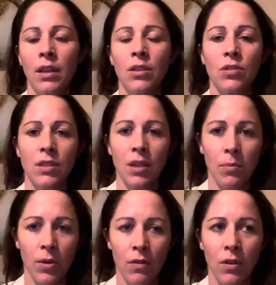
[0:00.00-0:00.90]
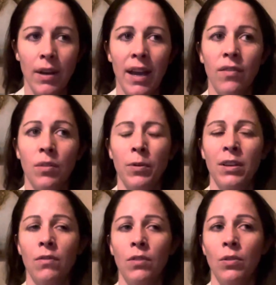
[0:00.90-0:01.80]
Interesting point of view, I have the
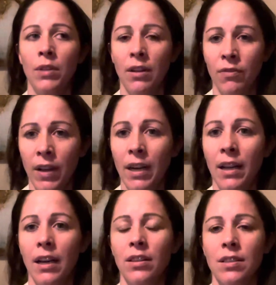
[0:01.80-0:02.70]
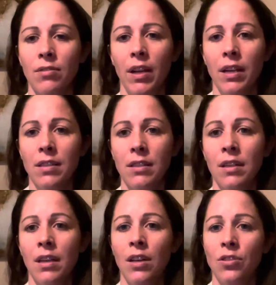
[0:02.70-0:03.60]
point of view that I finally got this right.
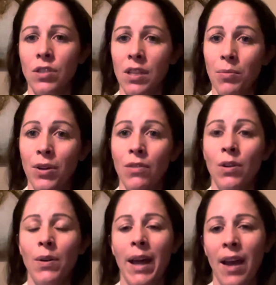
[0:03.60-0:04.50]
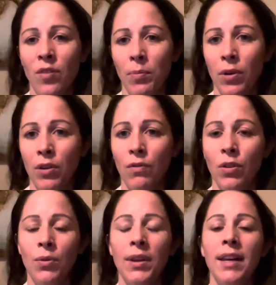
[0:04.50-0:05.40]
Interesting point of view, I have the point of
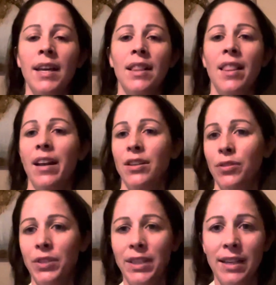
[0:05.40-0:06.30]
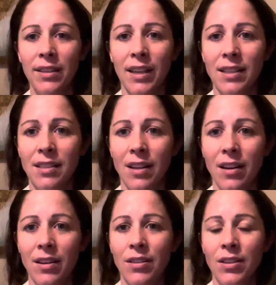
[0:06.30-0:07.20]
view that I don't need anything else here.